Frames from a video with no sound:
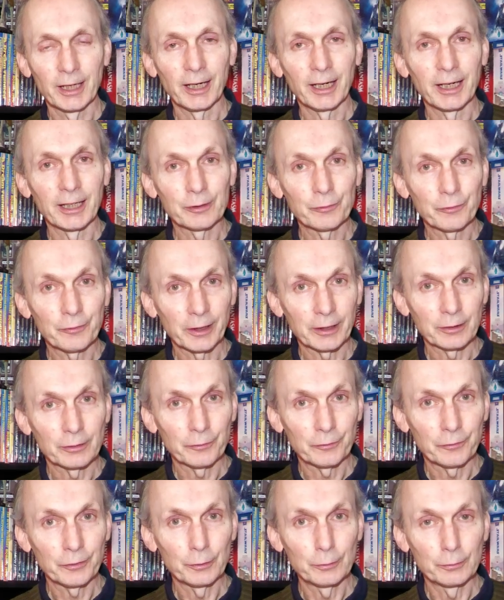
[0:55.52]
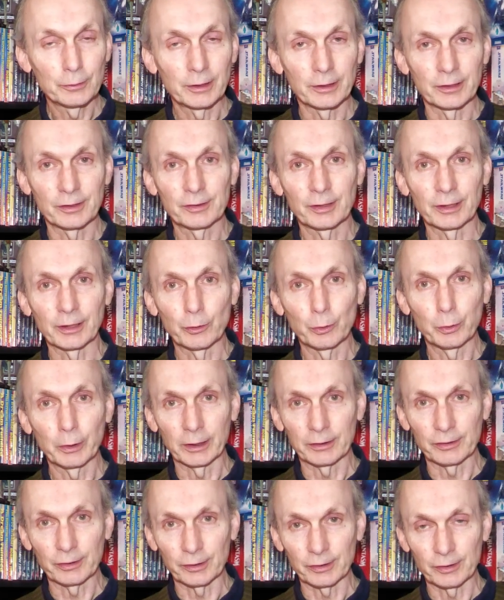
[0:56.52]
I'd found a few discs in
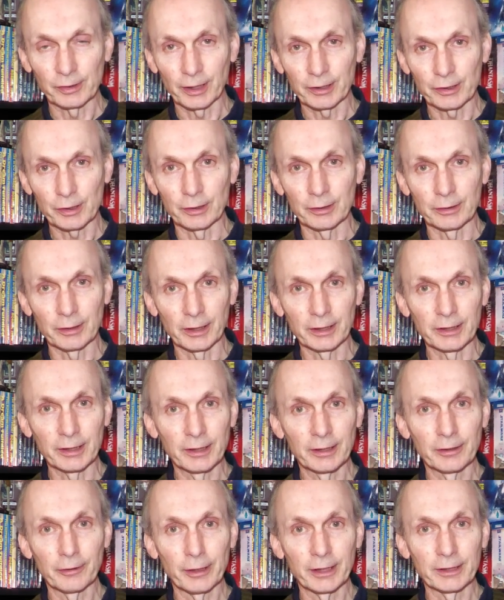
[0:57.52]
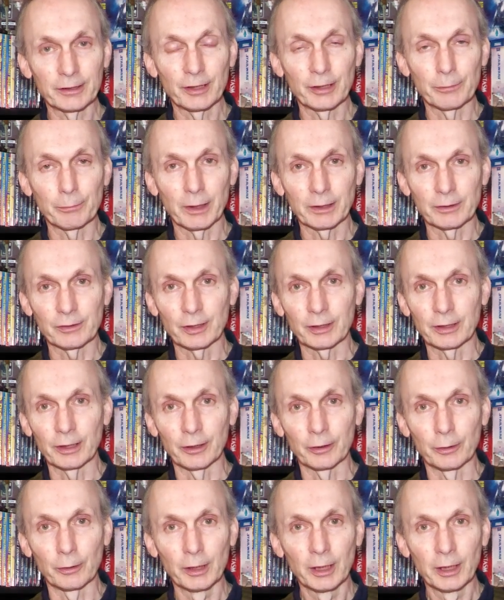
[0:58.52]
quick succession a year, 18 months
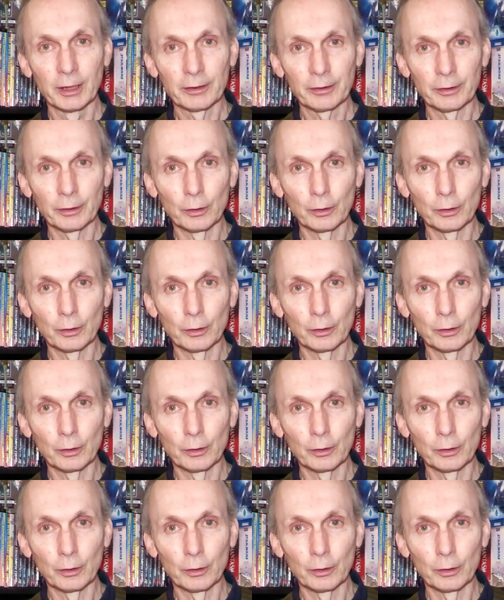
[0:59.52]
ago that